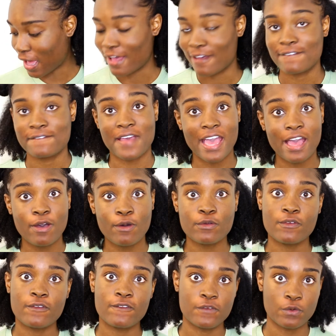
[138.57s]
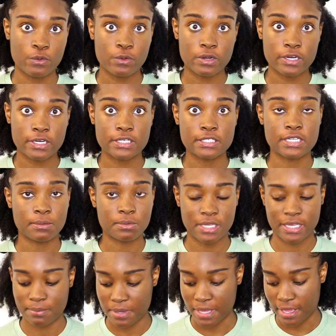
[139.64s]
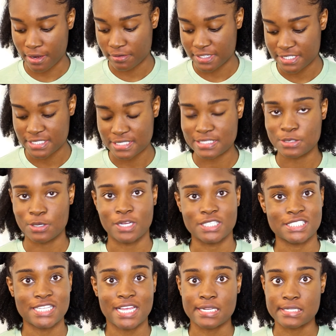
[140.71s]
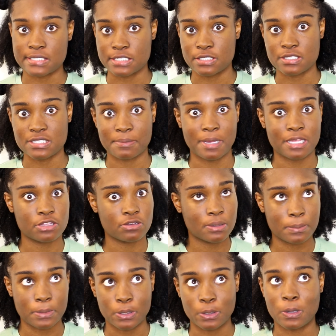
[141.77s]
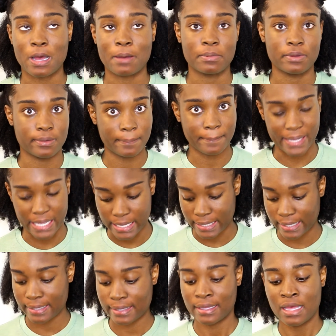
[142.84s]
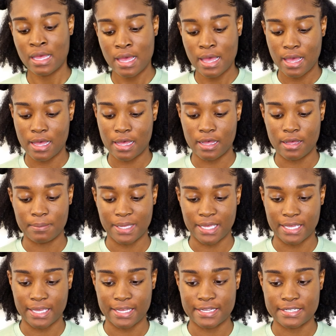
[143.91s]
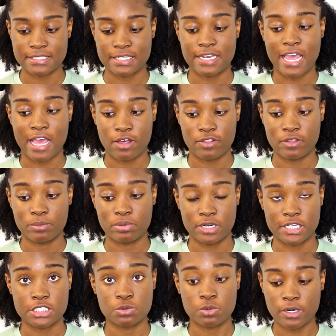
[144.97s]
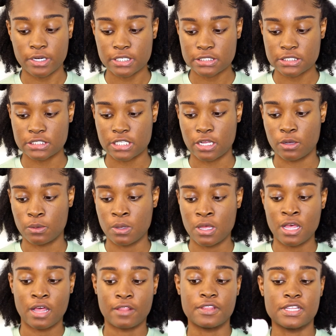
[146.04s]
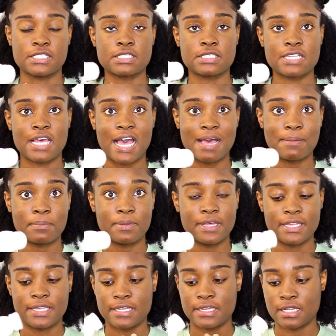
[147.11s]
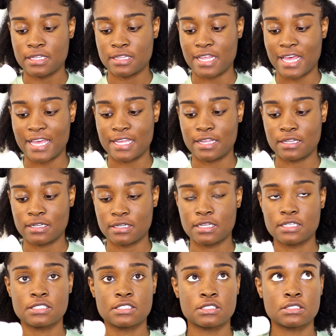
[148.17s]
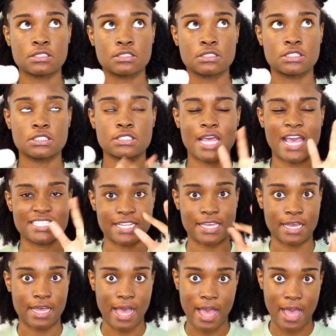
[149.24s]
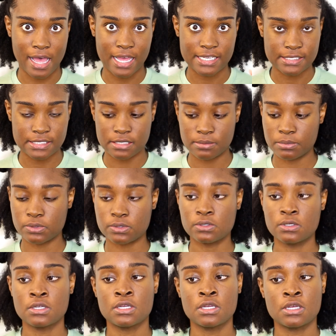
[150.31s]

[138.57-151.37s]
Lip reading: I found 4 AA batteries. You know, I just had to steal some out the remote. I'll put them back. And now the brush works. So this top button that has like an eye symbol